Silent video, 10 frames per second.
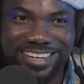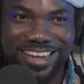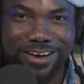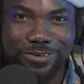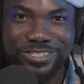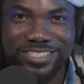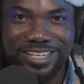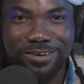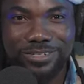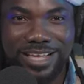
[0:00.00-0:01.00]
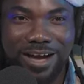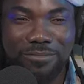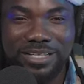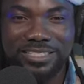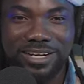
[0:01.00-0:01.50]
that was
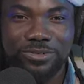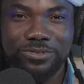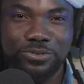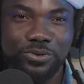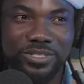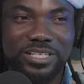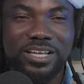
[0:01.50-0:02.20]
how my childhood was.